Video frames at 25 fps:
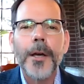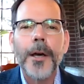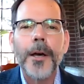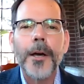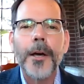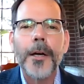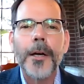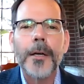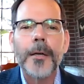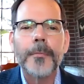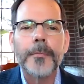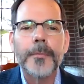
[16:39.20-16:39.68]

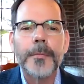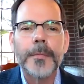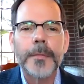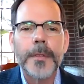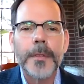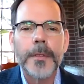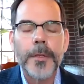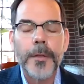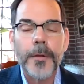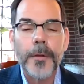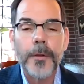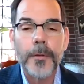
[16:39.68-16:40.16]

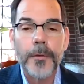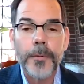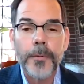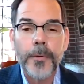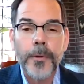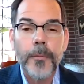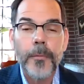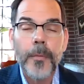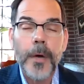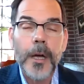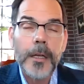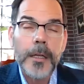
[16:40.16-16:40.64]
um,
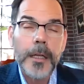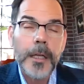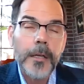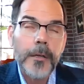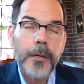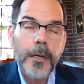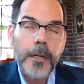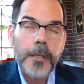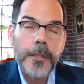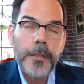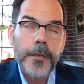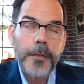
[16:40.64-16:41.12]
through money
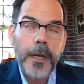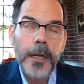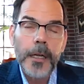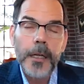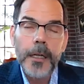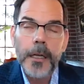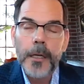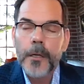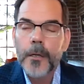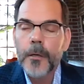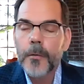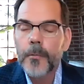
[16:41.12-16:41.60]
or
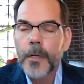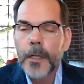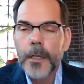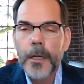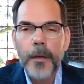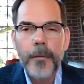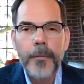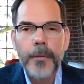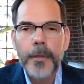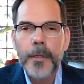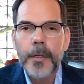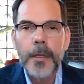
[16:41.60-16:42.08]
training or
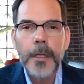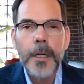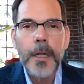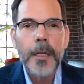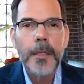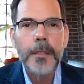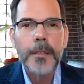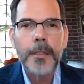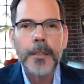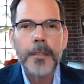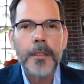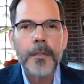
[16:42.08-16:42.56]

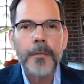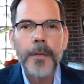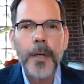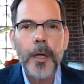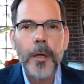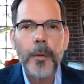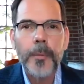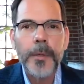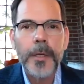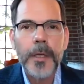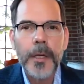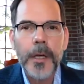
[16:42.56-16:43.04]
whatever to
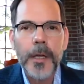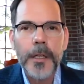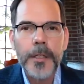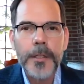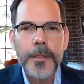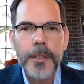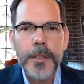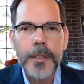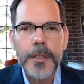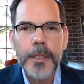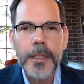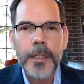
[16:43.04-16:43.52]
developing
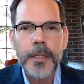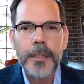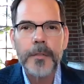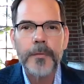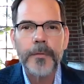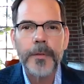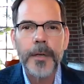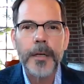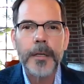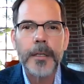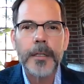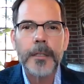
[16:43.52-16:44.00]
countries, it's
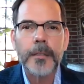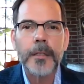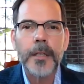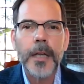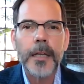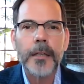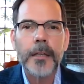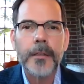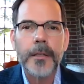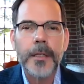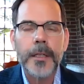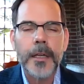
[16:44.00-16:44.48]
very
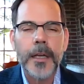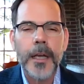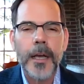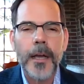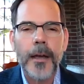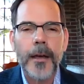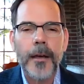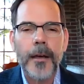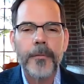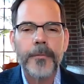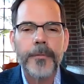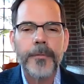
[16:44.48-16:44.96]
likely to
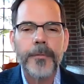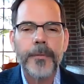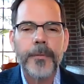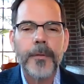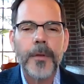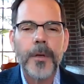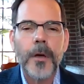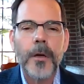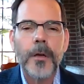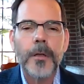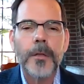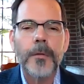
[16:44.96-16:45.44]
have
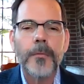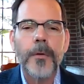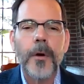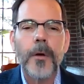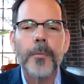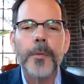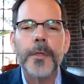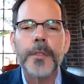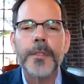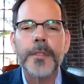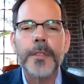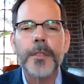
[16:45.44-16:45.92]

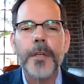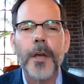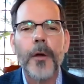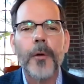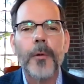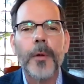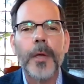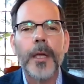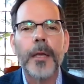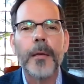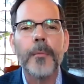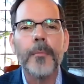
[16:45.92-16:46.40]
almost
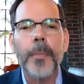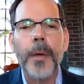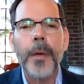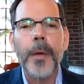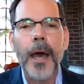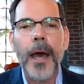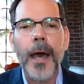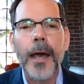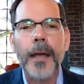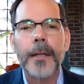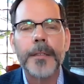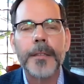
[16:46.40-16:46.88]
no
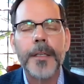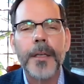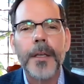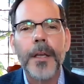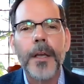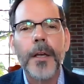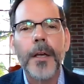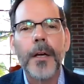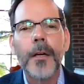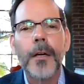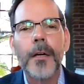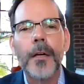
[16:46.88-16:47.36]
impact
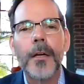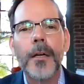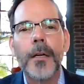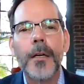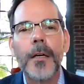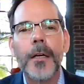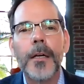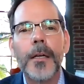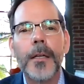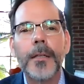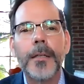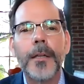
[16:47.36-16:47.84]

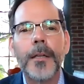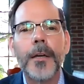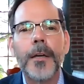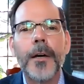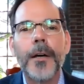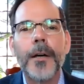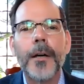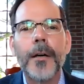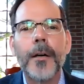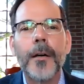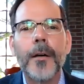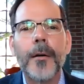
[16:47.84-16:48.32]
on
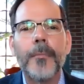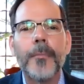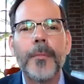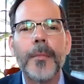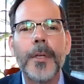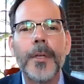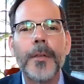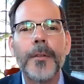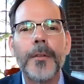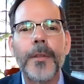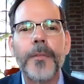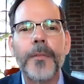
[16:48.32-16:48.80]

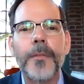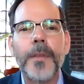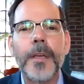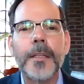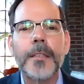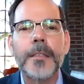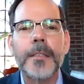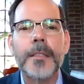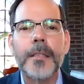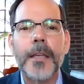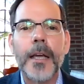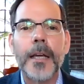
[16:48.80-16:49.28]
um, the
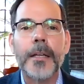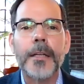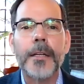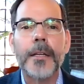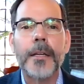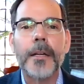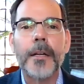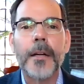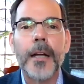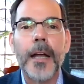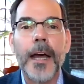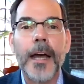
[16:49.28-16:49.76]
things that
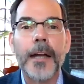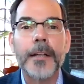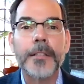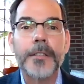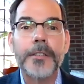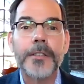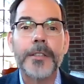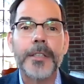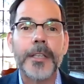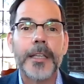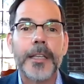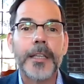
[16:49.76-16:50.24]
are
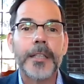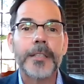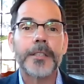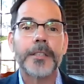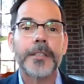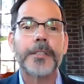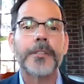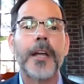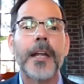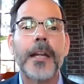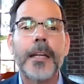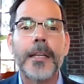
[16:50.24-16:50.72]
actually
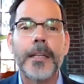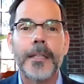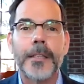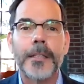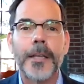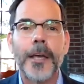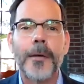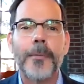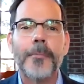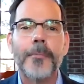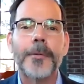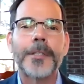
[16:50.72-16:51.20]
constraining
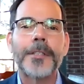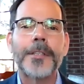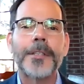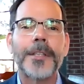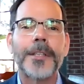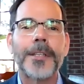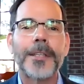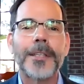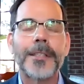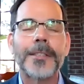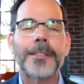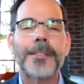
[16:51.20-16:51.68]
them, which
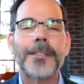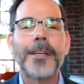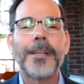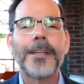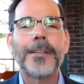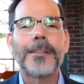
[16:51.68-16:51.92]
is